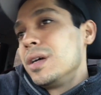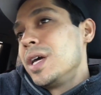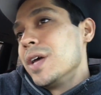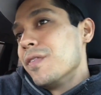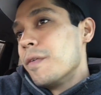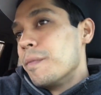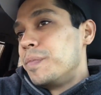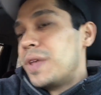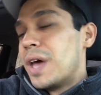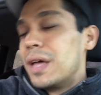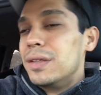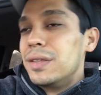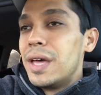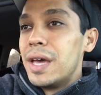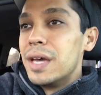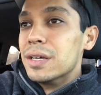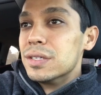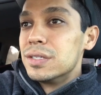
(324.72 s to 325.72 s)
give him 10
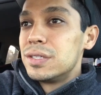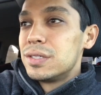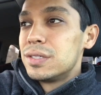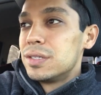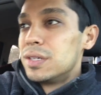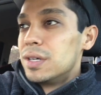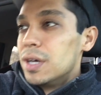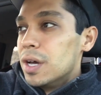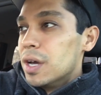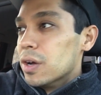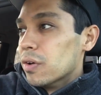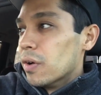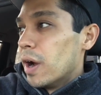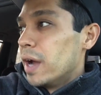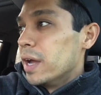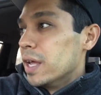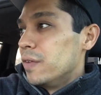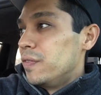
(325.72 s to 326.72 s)
days,
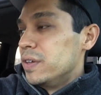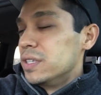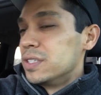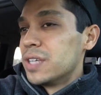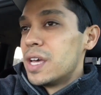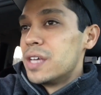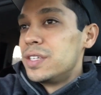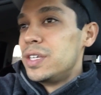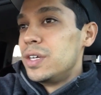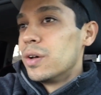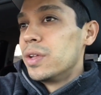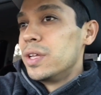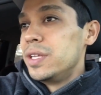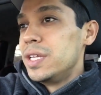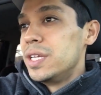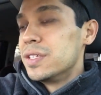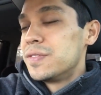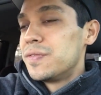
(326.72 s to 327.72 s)
right? If he says he
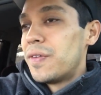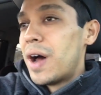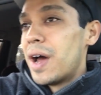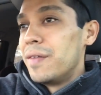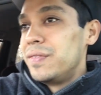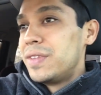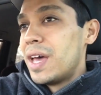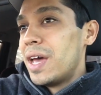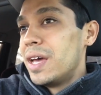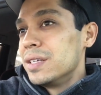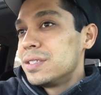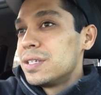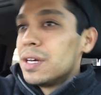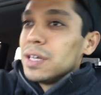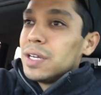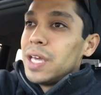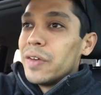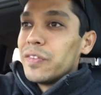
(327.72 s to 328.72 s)
only needs five
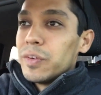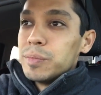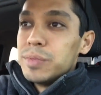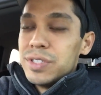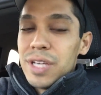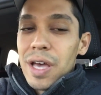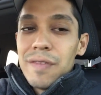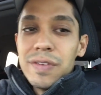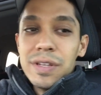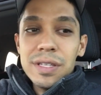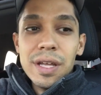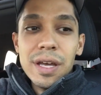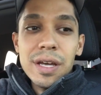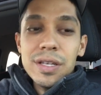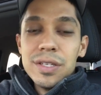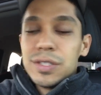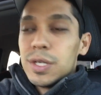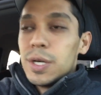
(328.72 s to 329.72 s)
days, give him seven
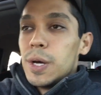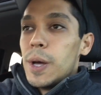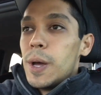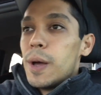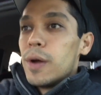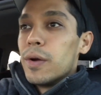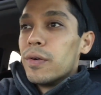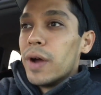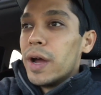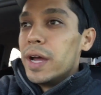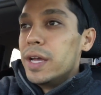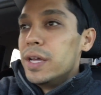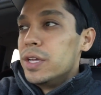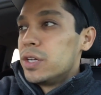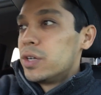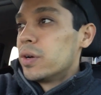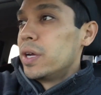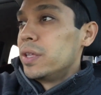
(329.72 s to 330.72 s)
days
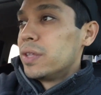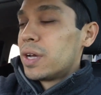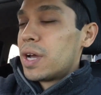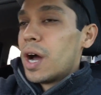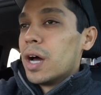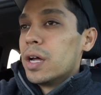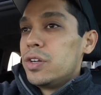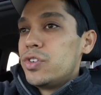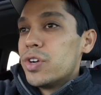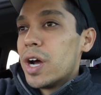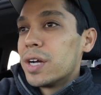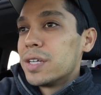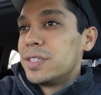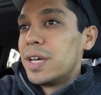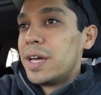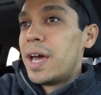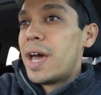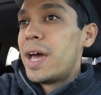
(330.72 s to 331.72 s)
right? Create the
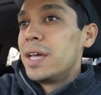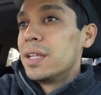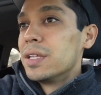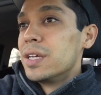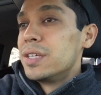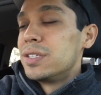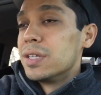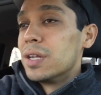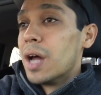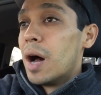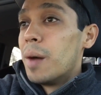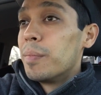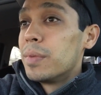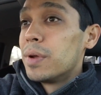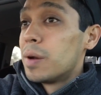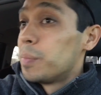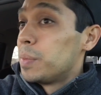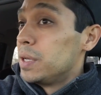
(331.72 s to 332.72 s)
contract, say, hey, listen,
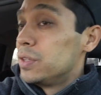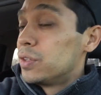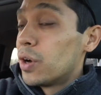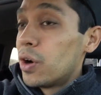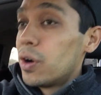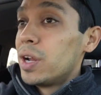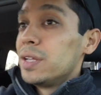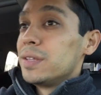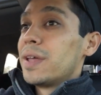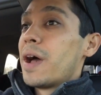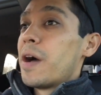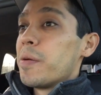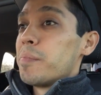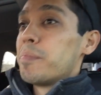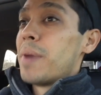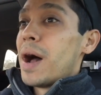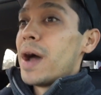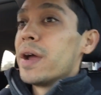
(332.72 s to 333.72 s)
I'm gonna be turning
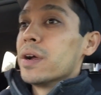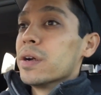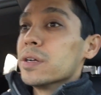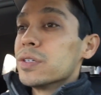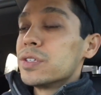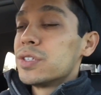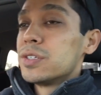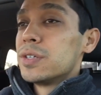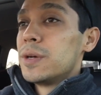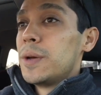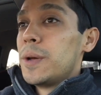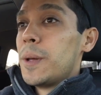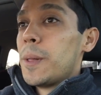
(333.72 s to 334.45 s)
down buyers